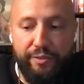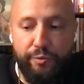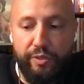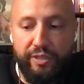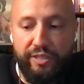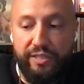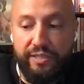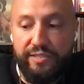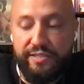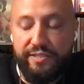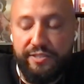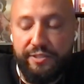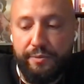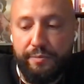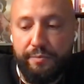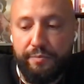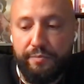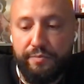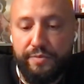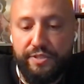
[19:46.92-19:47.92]
we did
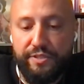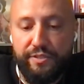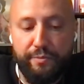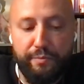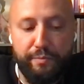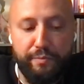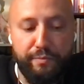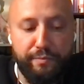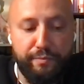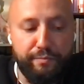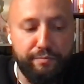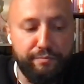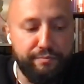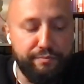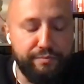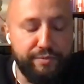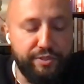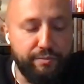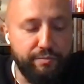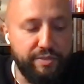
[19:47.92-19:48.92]
some
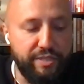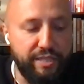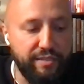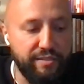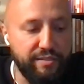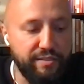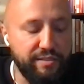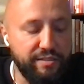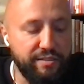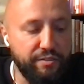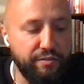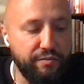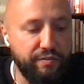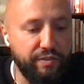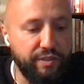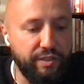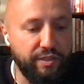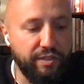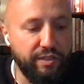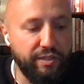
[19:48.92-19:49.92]
tests so
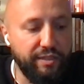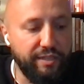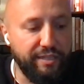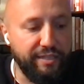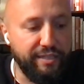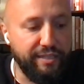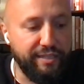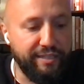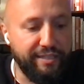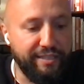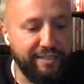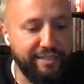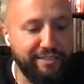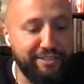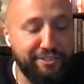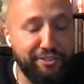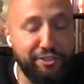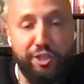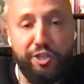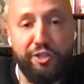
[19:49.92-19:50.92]
far, and
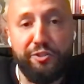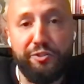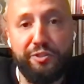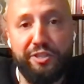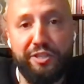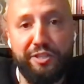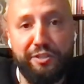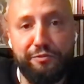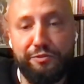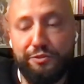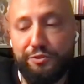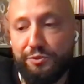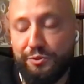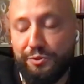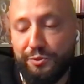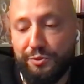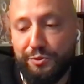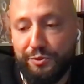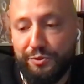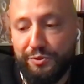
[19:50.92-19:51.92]
they're not good enough
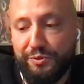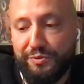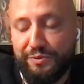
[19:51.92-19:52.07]
to